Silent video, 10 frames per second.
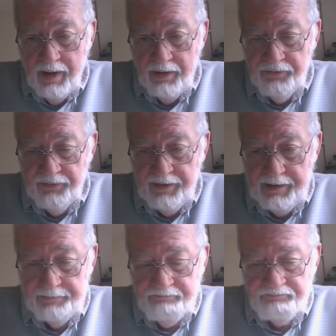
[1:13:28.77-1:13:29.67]
but
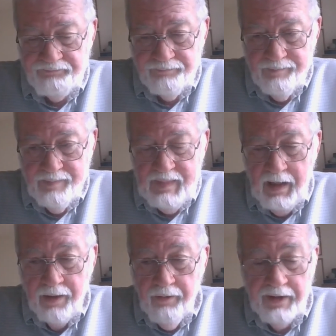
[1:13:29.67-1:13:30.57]

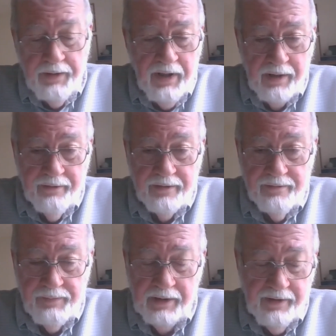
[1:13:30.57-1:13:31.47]
the late
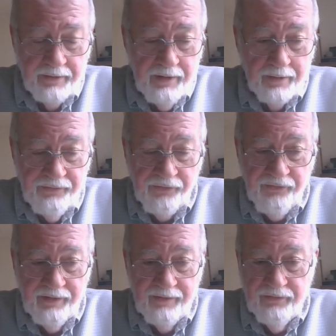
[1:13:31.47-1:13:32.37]

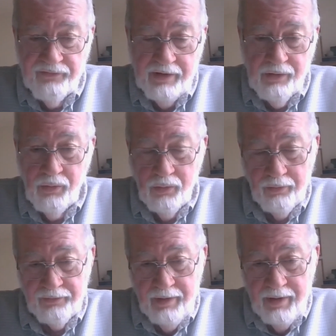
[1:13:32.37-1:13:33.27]
paleontologist Stephen Jay
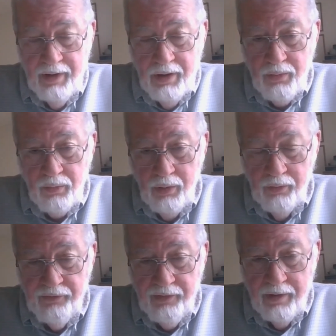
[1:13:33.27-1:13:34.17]
Gould
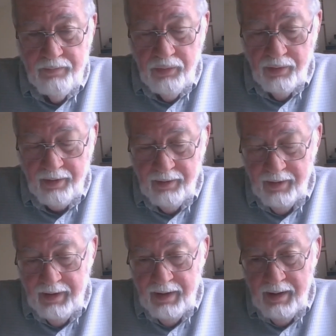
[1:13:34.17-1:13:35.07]
wrote a book